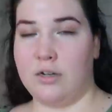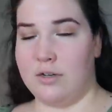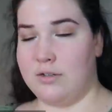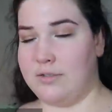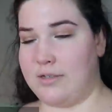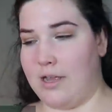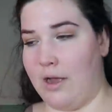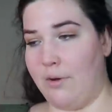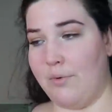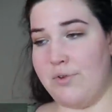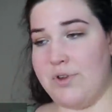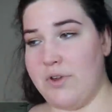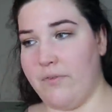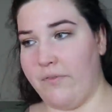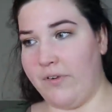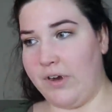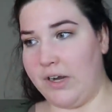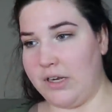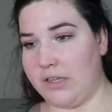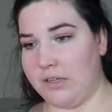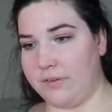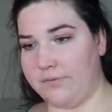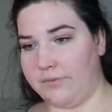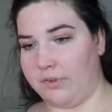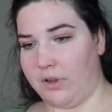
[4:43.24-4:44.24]
Turns out when you
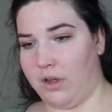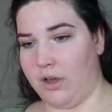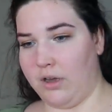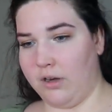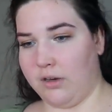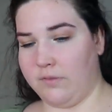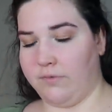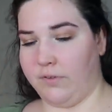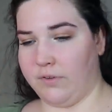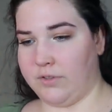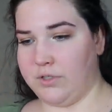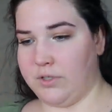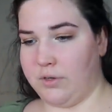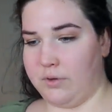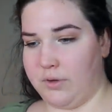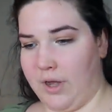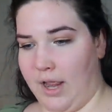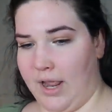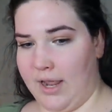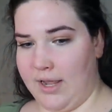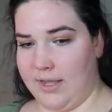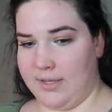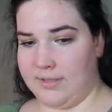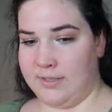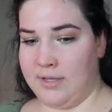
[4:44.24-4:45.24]
forget to vlog for two
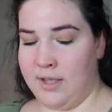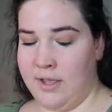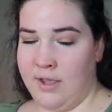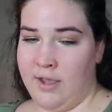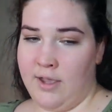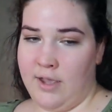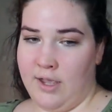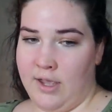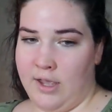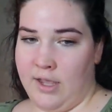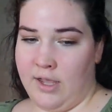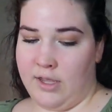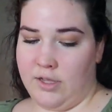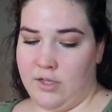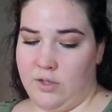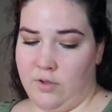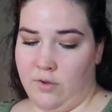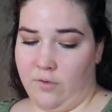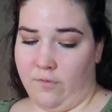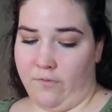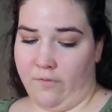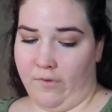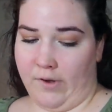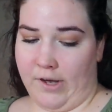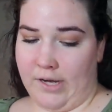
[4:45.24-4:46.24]
days,
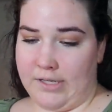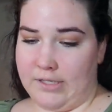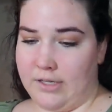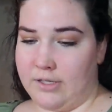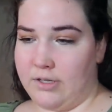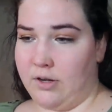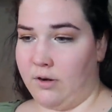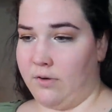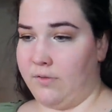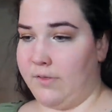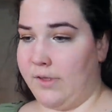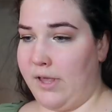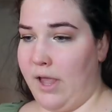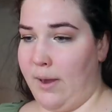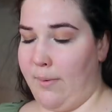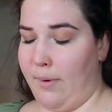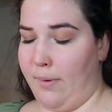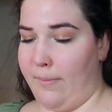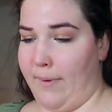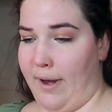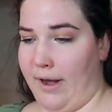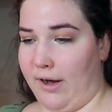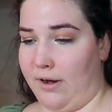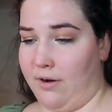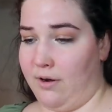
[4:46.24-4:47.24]
you forget to turn the
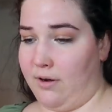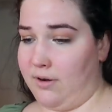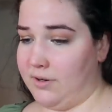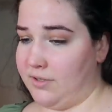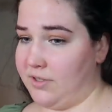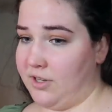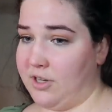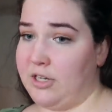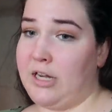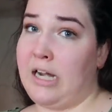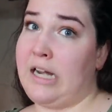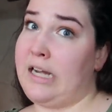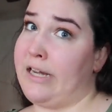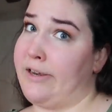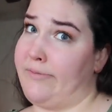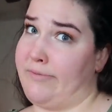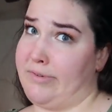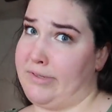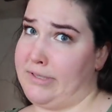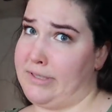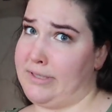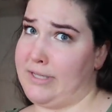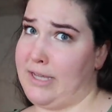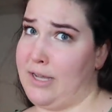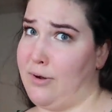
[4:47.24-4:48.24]
camera back on. So you didn't
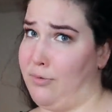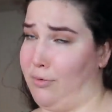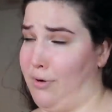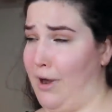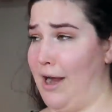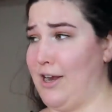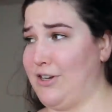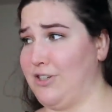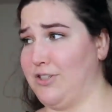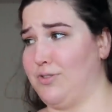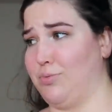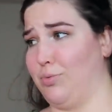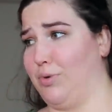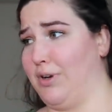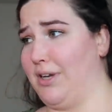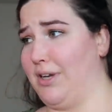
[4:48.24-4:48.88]
even see where I just